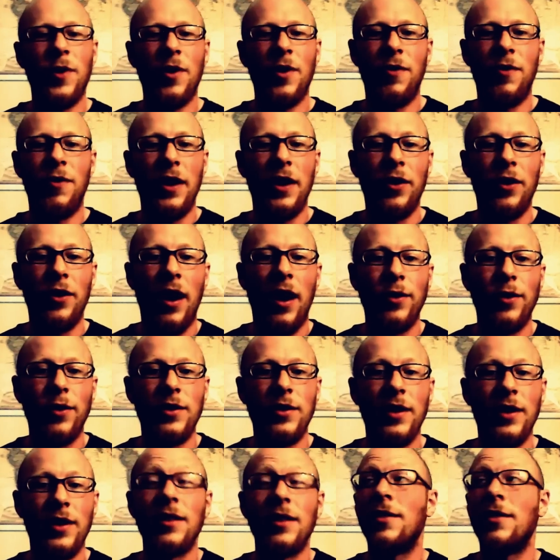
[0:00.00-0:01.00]
figure
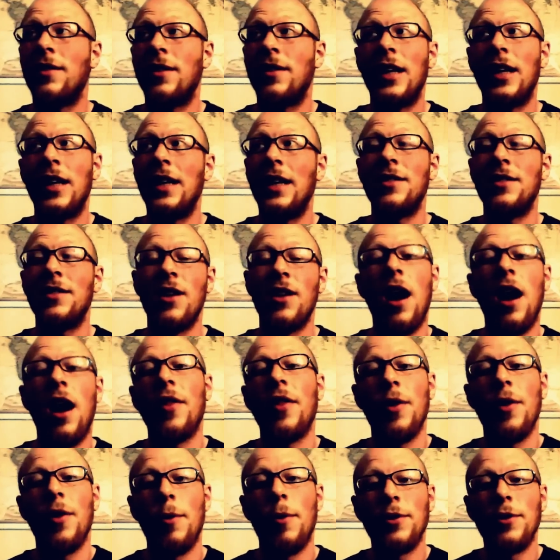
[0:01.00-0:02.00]
out and he's
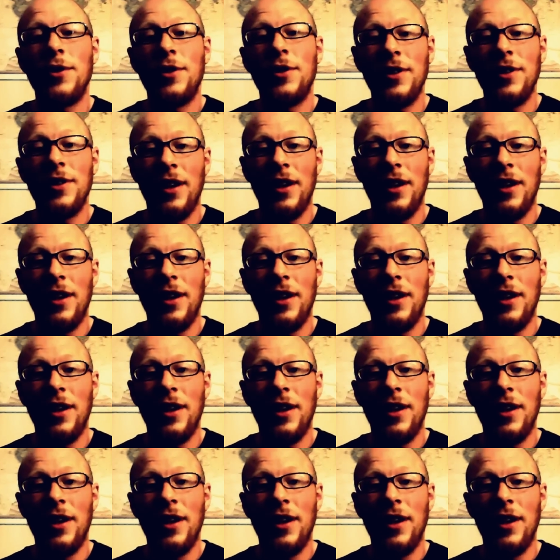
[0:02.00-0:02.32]
not the most